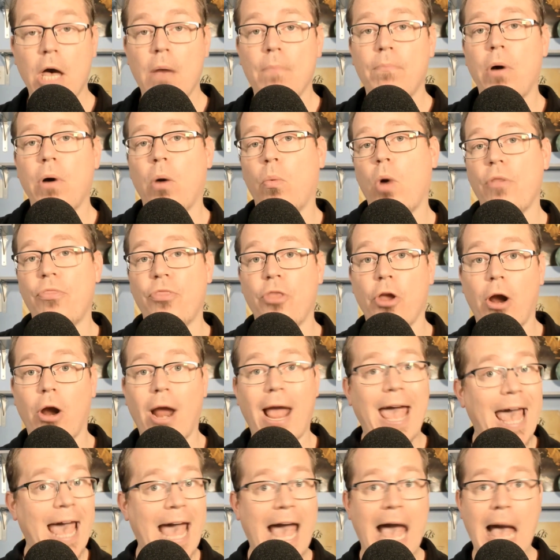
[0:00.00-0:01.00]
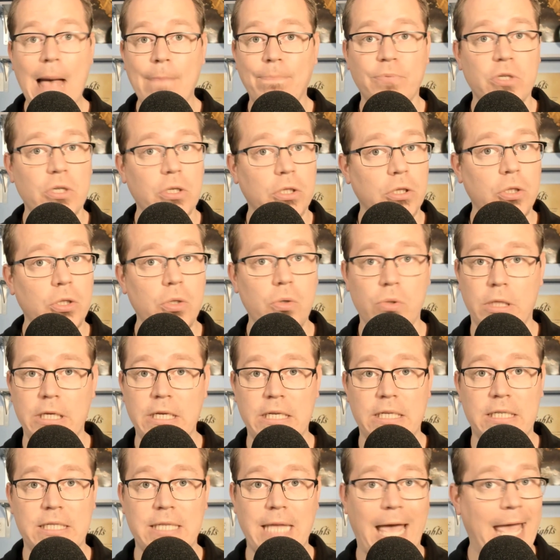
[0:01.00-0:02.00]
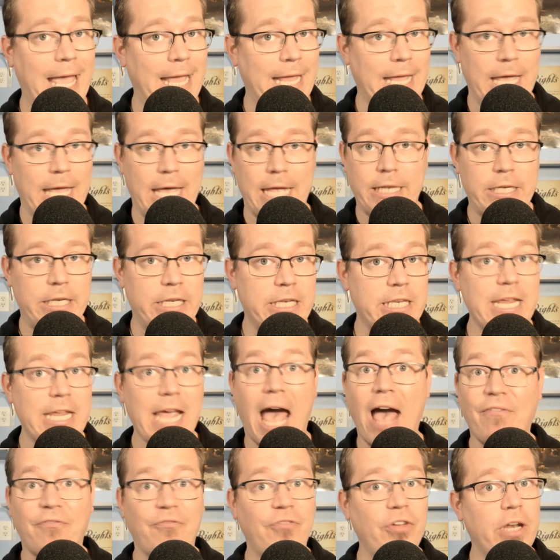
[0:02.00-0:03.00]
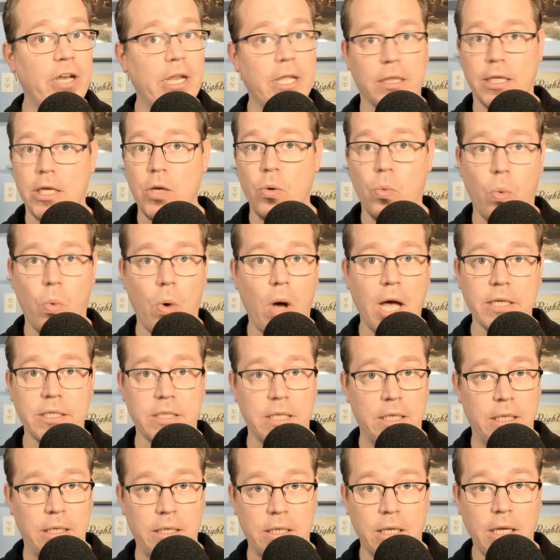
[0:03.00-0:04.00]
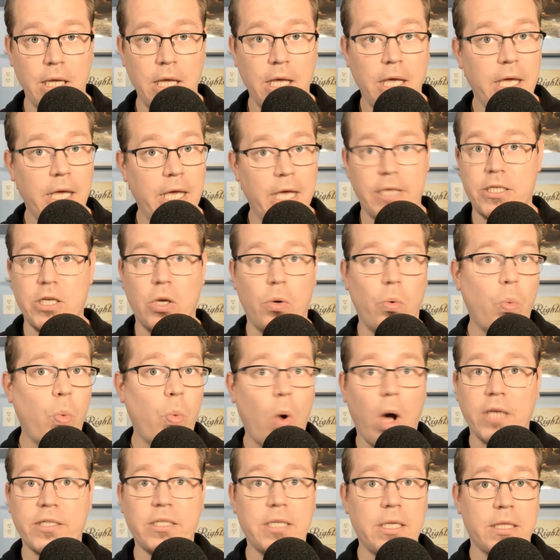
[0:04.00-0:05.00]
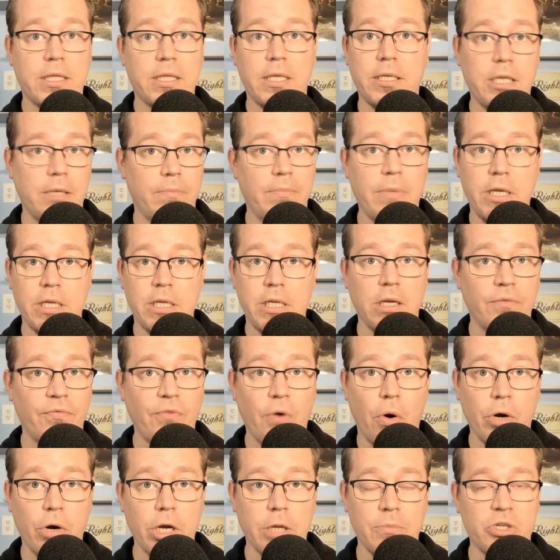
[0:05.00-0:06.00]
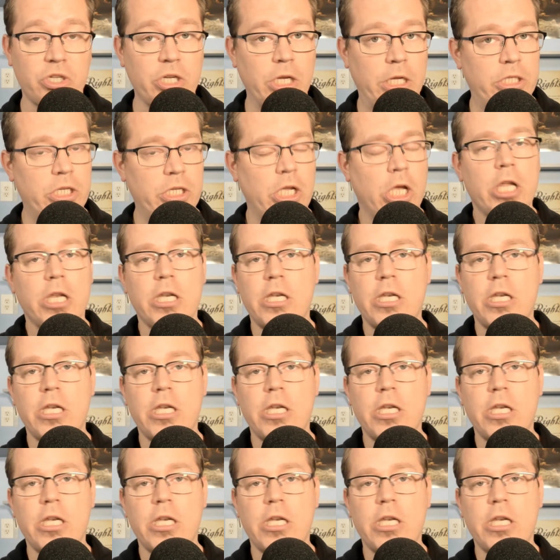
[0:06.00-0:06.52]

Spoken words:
But what they're absolutely saying it definitely wasn't is it wasn't the Dominion voting machines.